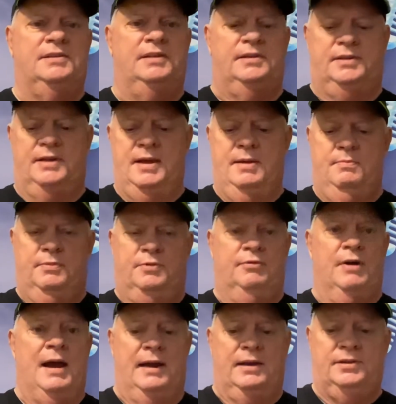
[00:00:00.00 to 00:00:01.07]
the same
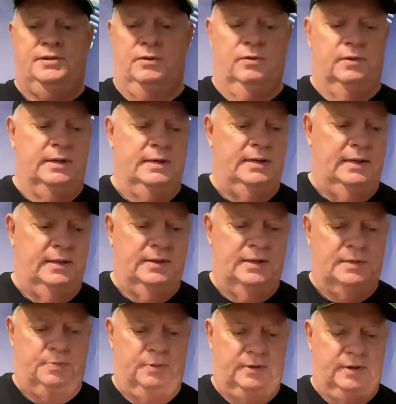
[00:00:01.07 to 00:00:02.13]
tracks, only in
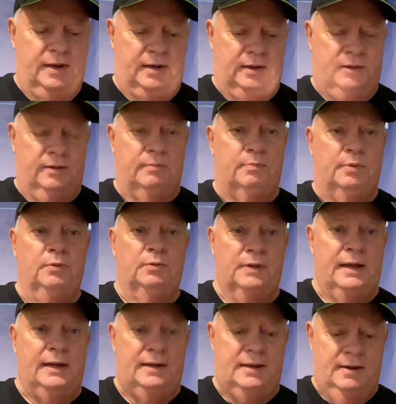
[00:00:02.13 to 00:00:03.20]
this particular
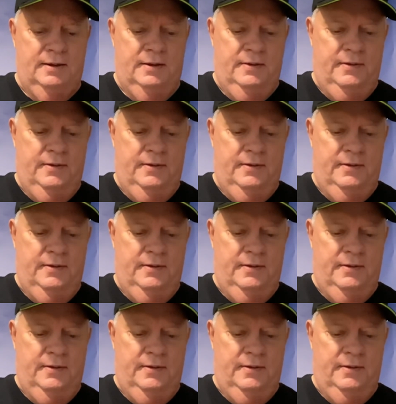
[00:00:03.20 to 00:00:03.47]
bootleg,